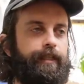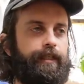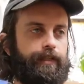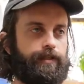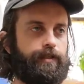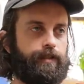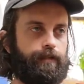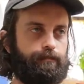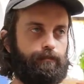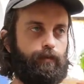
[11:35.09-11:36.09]
It's
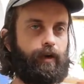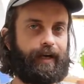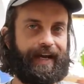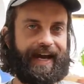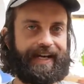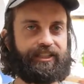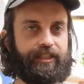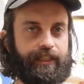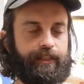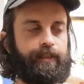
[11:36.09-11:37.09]
more
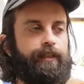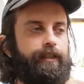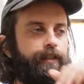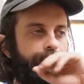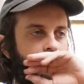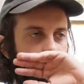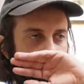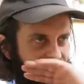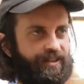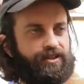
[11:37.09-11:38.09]
actiony
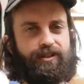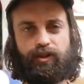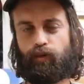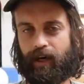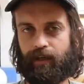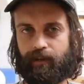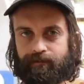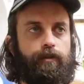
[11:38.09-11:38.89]
and it doesn't dwell.